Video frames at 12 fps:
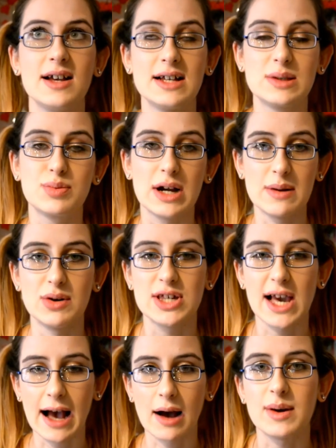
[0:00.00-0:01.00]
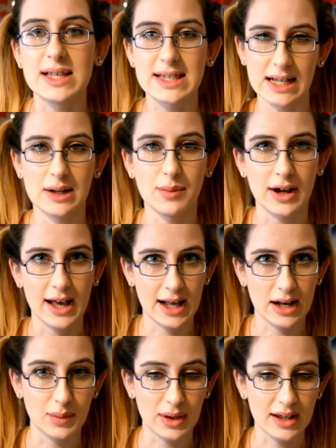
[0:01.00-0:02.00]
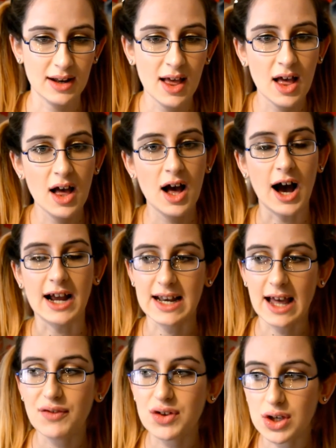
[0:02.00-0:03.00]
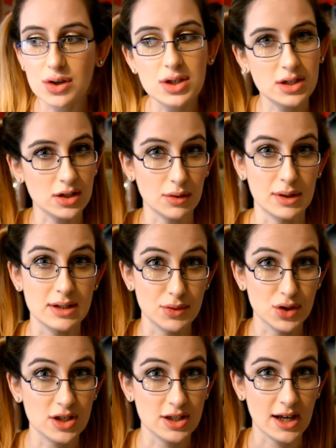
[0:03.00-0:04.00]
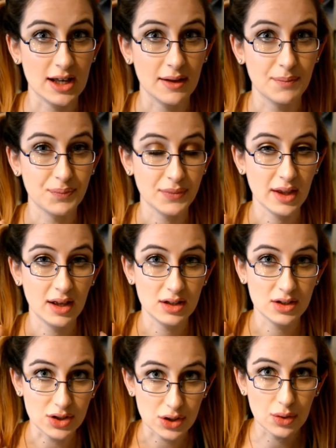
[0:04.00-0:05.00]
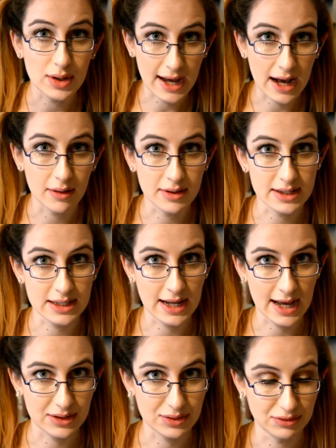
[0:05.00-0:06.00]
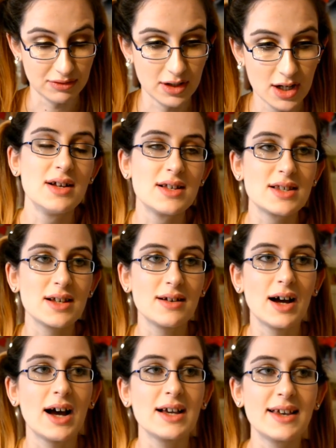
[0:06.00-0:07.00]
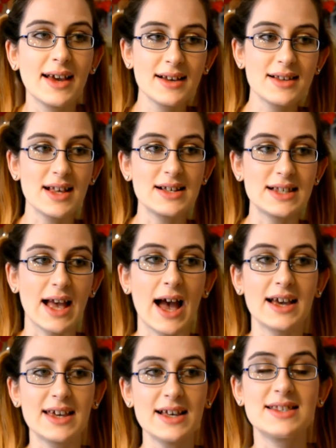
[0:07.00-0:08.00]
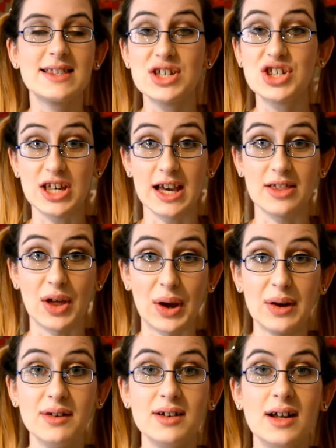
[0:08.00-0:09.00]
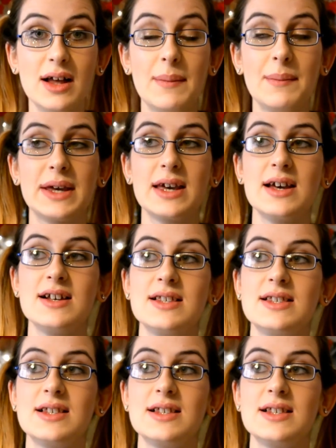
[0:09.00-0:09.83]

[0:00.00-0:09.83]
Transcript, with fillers: is pretty much how I celebrate Halloween. I never used to as much as I do now as an adult. So I guess that's it. I guess this year though, because